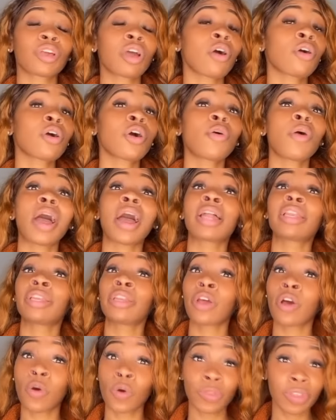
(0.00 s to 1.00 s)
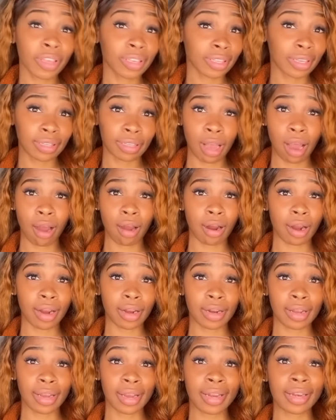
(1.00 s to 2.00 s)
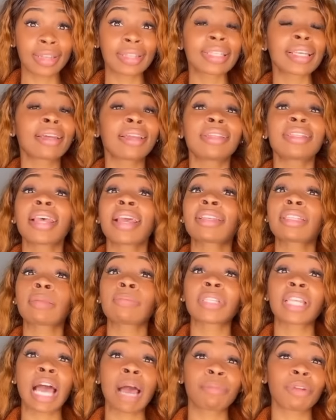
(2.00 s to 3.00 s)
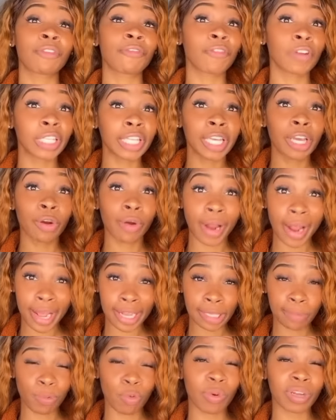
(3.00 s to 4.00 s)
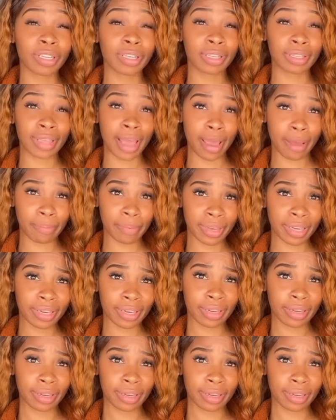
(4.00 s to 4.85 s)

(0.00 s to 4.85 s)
Coco, I know this is hard, and it's gonna take some time to fully grasp what just happened.